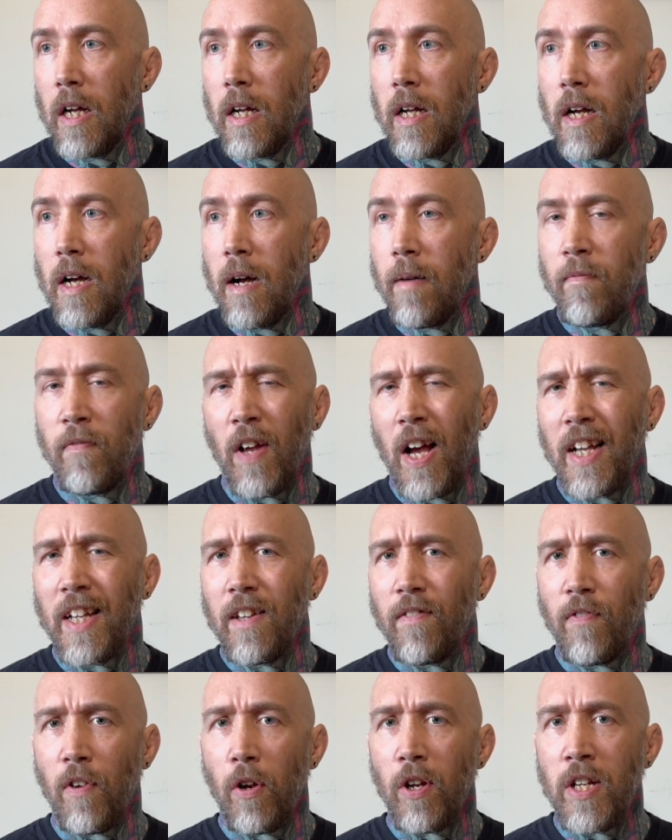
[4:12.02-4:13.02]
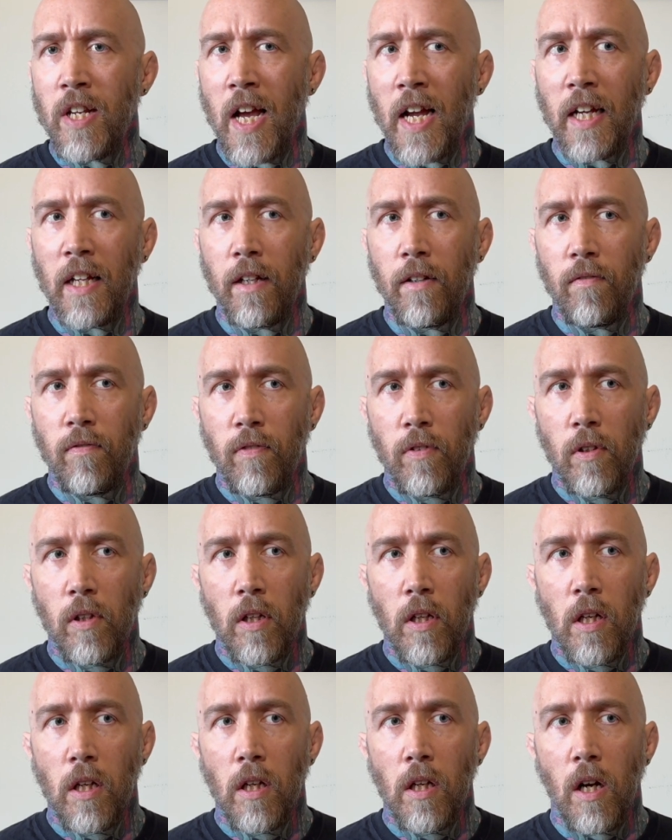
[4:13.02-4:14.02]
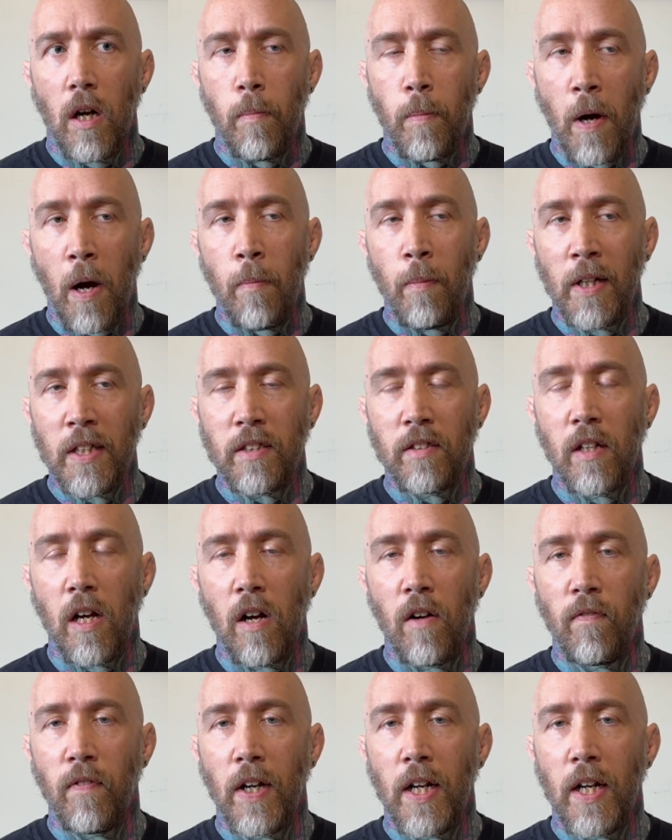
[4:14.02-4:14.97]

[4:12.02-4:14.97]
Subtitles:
I get very negative about myself,